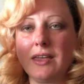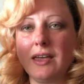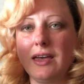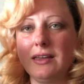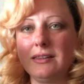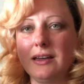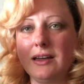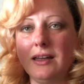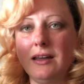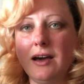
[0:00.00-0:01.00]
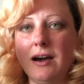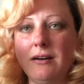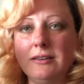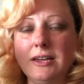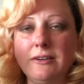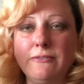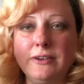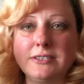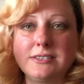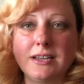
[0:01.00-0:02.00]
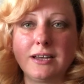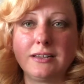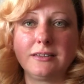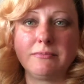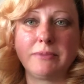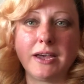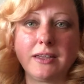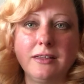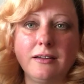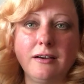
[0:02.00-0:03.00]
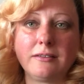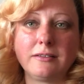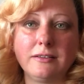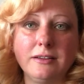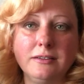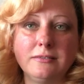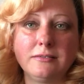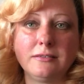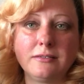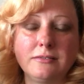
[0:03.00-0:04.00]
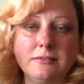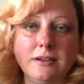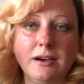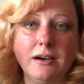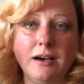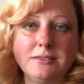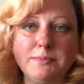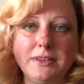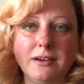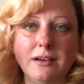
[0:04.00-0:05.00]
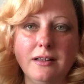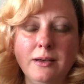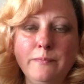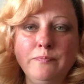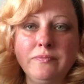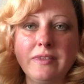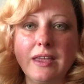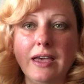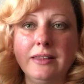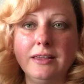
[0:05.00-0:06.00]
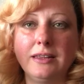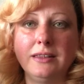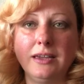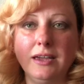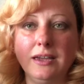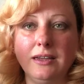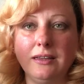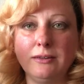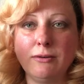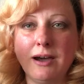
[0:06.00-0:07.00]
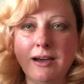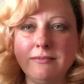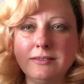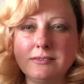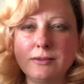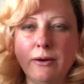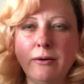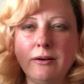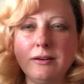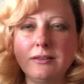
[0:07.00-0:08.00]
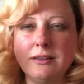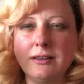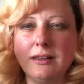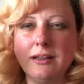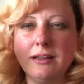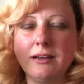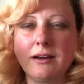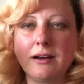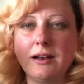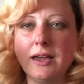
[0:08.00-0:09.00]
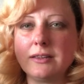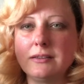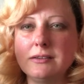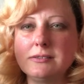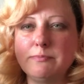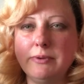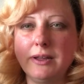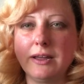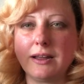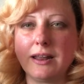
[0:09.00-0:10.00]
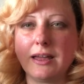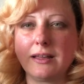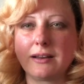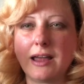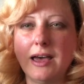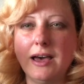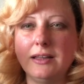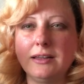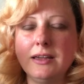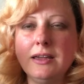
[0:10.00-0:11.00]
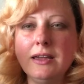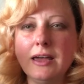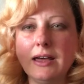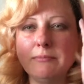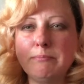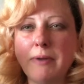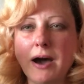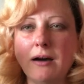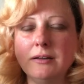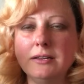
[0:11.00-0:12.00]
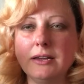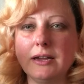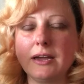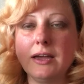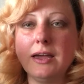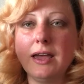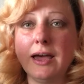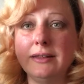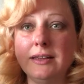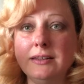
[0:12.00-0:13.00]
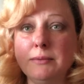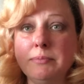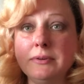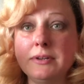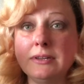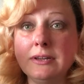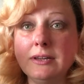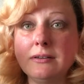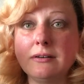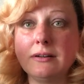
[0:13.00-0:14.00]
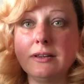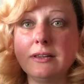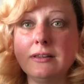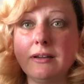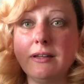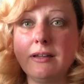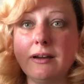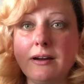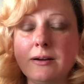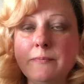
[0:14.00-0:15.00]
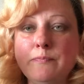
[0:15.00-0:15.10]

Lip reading: And then how they fixed that back in Hungary, you go to the hospital and then you have this hurting ear like this big, like red and pounding, and then they put a needle in the ear